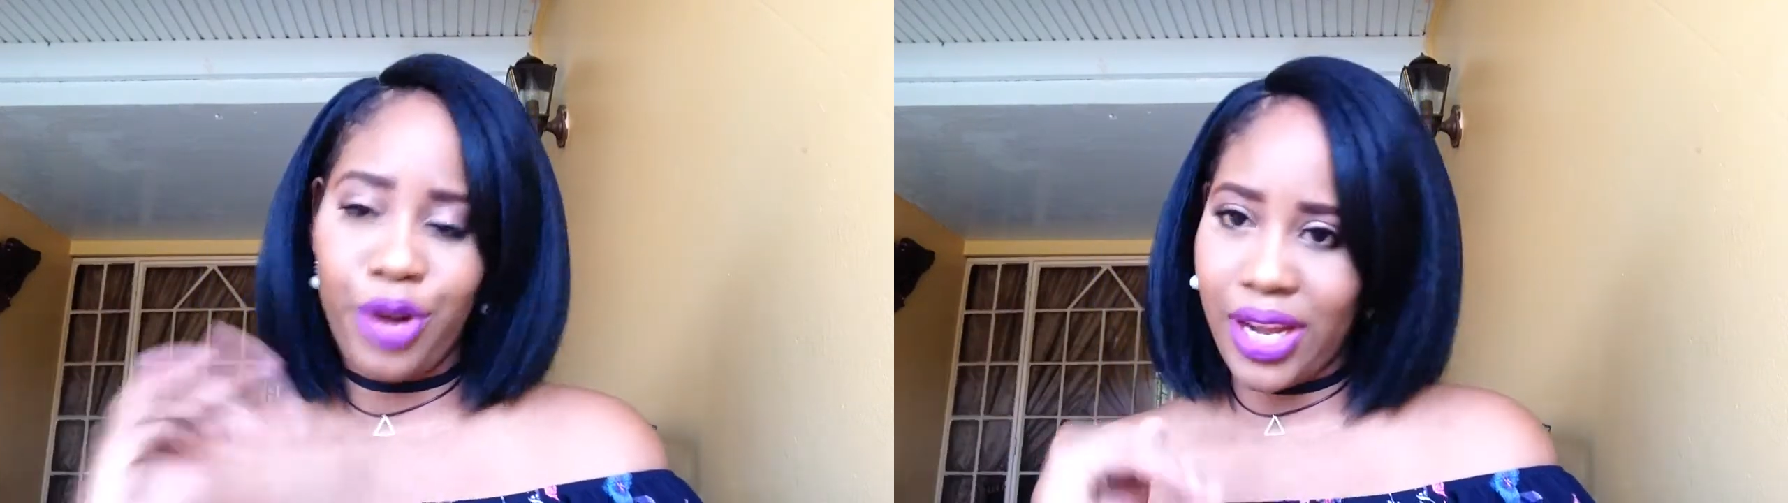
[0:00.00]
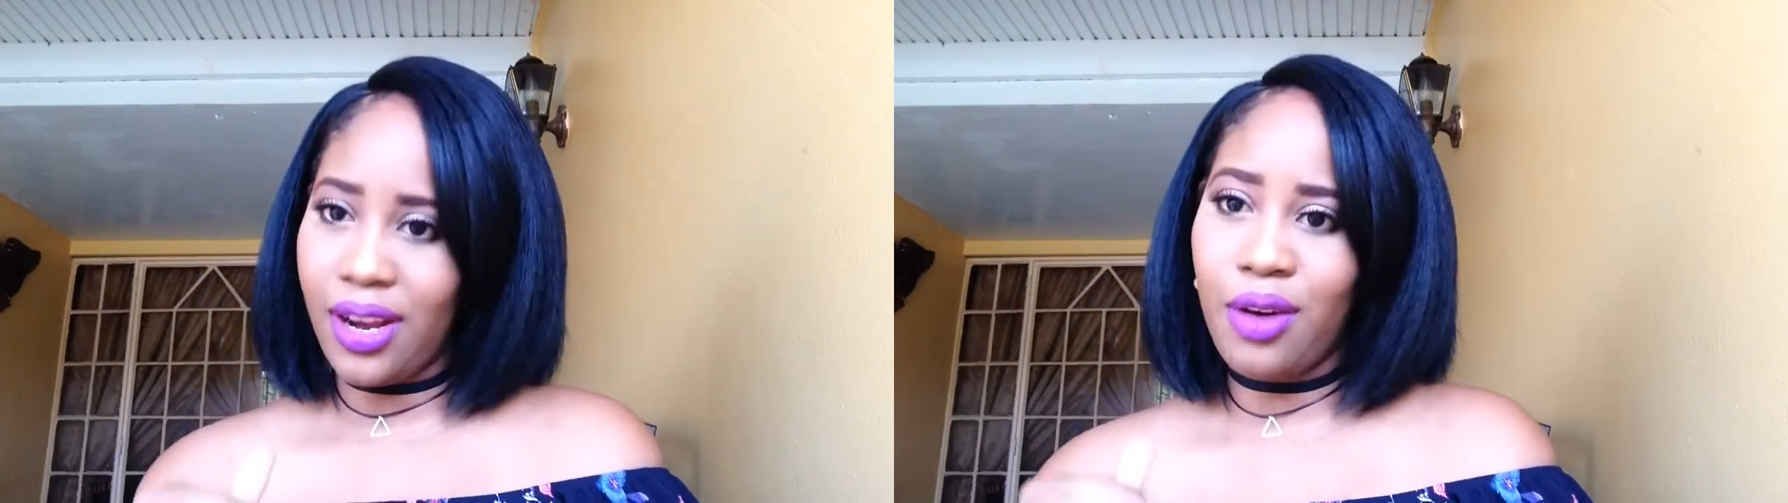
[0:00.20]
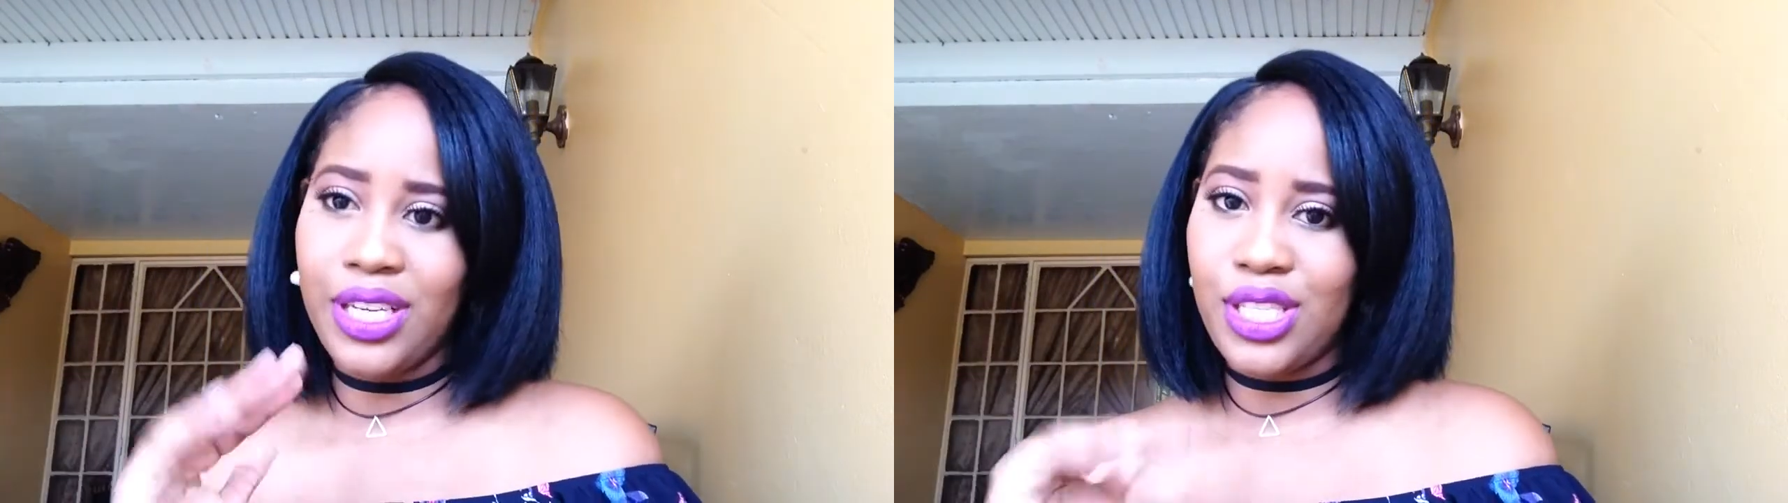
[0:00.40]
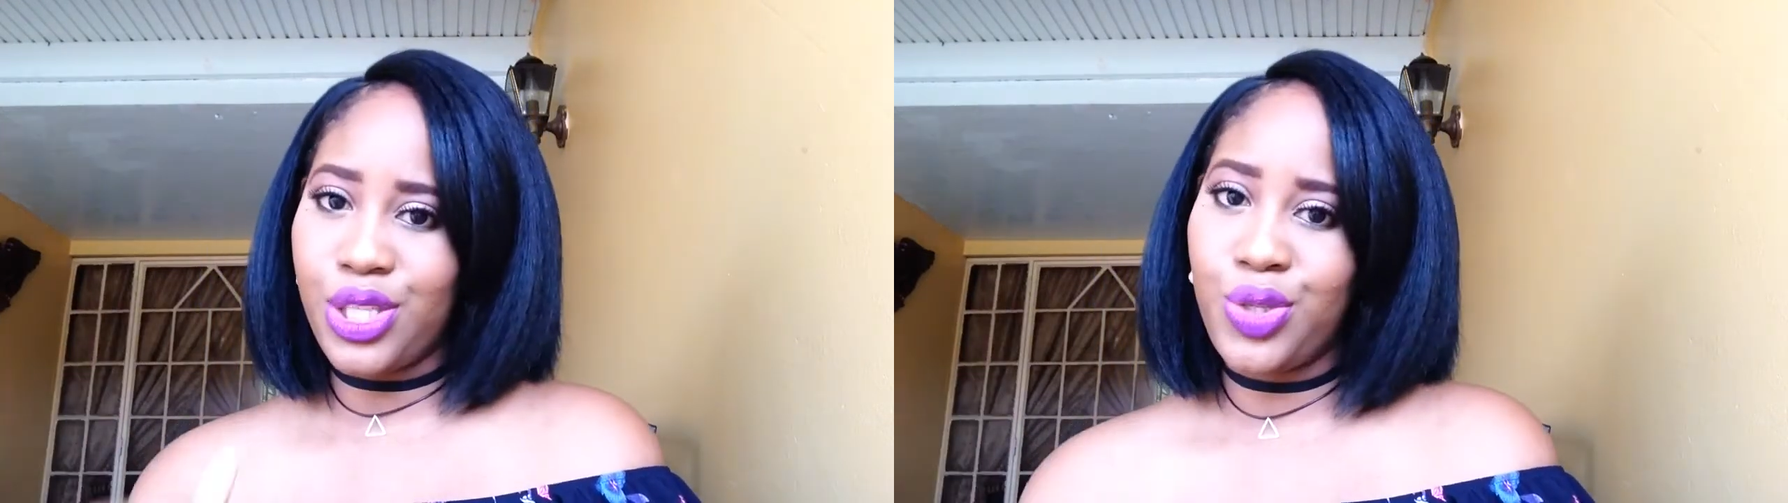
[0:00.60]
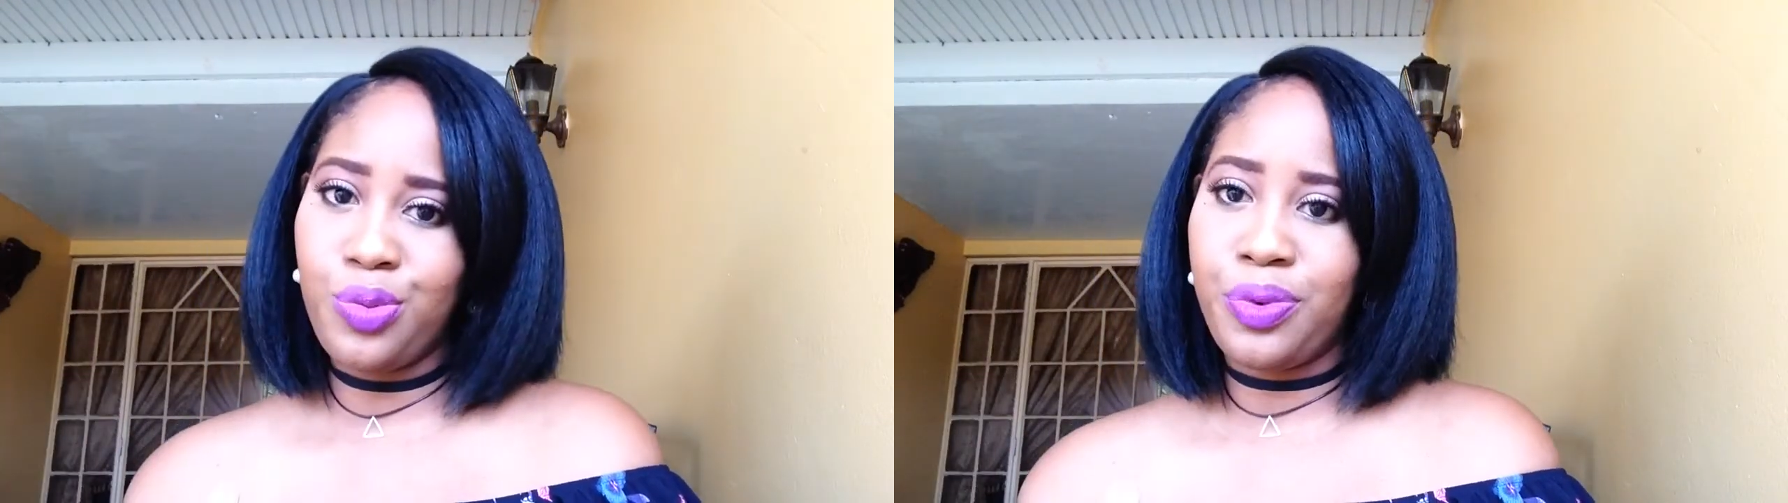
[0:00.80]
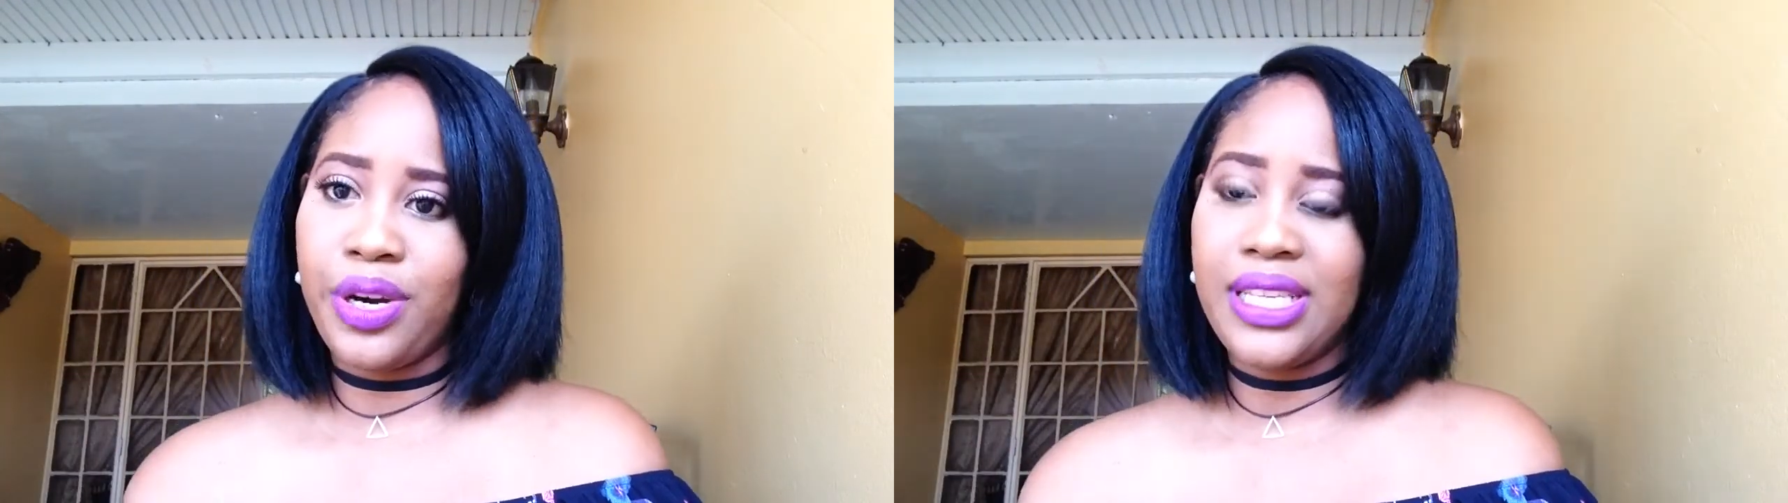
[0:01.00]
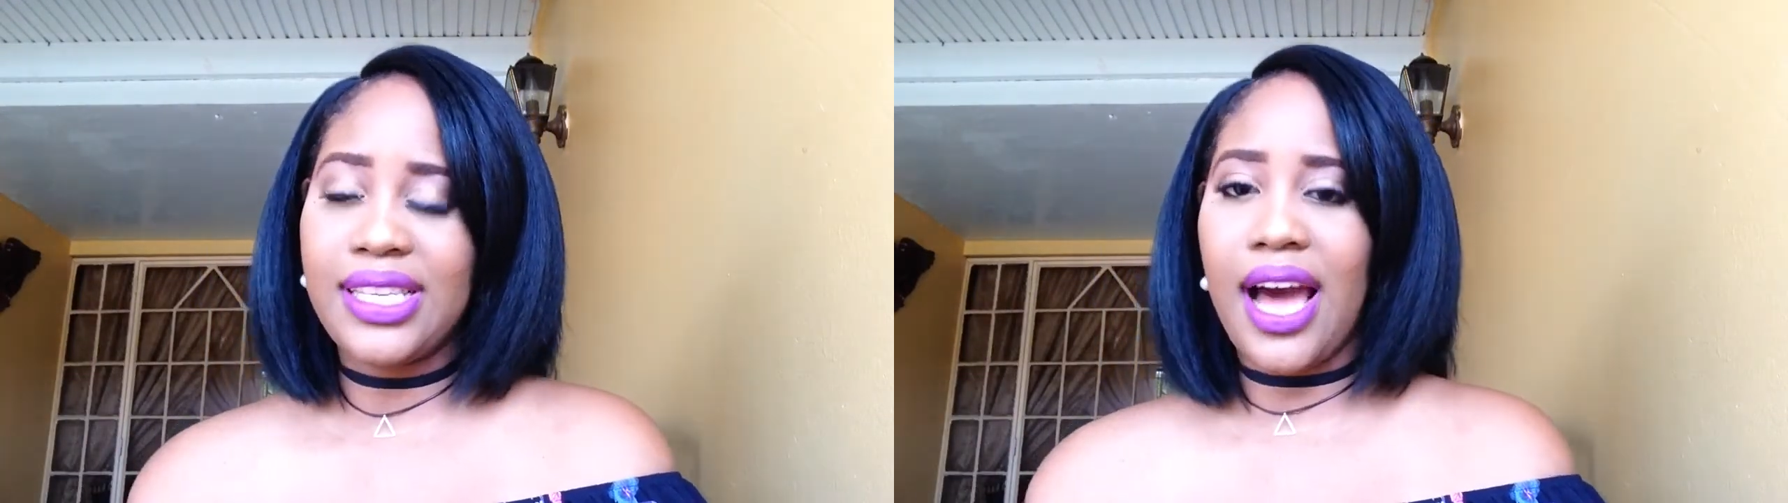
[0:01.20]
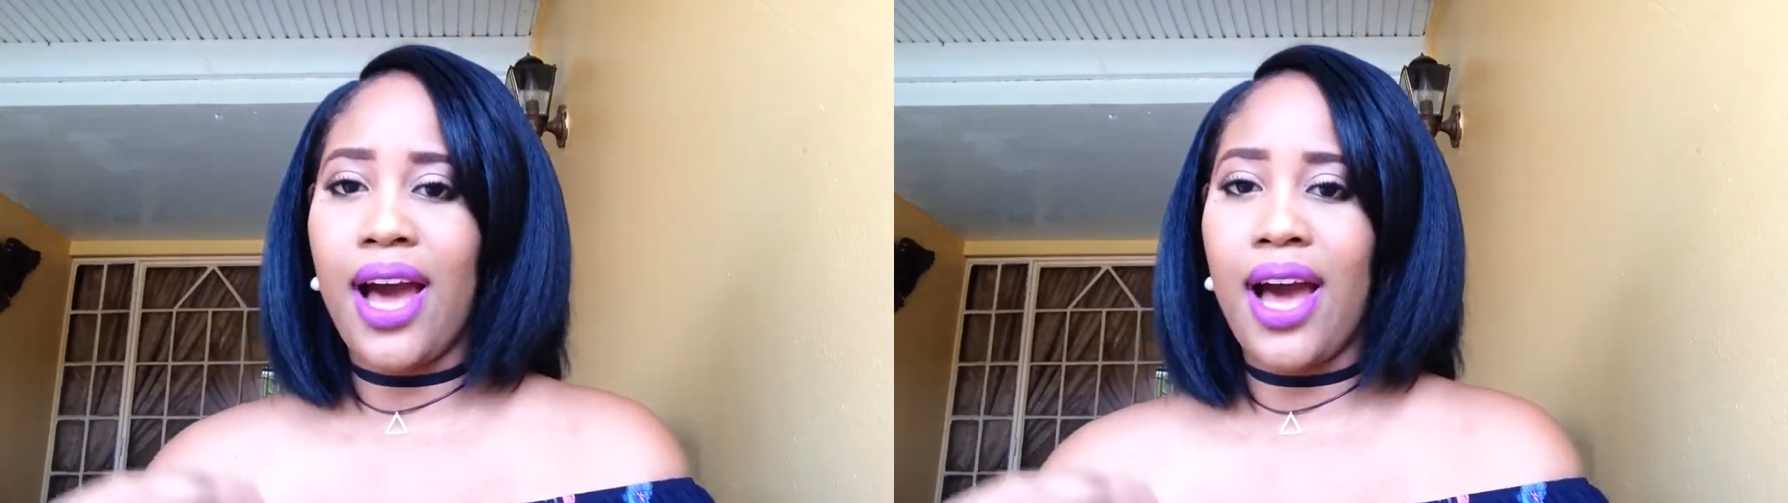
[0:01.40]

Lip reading: break it down into 2 points.